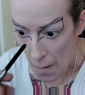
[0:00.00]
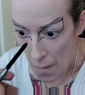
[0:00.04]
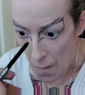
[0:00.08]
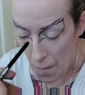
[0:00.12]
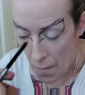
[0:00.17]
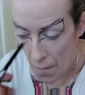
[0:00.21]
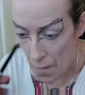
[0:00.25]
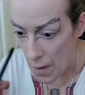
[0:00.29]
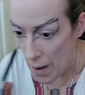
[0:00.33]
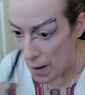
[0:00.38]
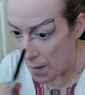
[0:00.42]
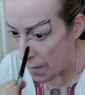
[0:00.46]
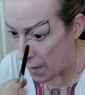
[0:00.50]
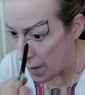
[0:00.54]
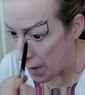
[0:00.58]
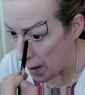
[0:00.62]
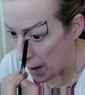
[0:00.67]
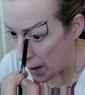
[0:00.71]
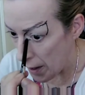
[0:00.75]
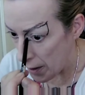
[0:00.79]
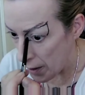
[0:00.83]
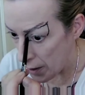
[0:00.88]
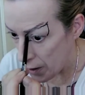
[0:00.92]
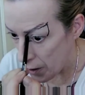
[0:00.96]
Raven
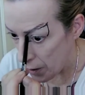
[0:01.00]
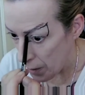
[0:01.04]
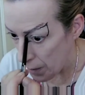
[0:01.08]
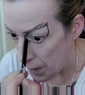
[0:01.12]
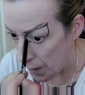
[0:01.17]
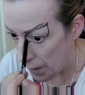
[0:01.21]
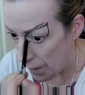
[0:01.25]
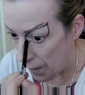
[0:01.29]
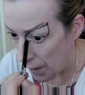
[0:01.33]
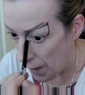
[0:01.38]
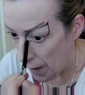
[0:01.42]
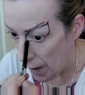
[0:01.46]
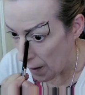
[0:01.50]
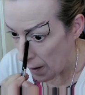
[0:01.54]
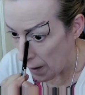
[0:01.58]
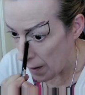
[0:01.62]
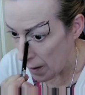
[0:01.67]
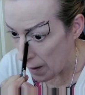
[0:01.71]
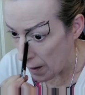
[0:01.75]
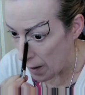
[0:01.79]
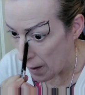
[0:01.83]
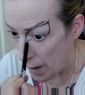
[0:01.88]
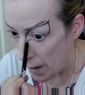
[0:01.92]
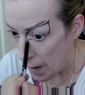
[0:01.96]
Knight, she'll be
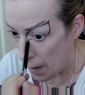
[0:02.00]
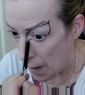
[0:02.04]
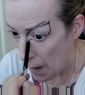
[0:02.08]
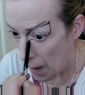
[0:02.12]
fine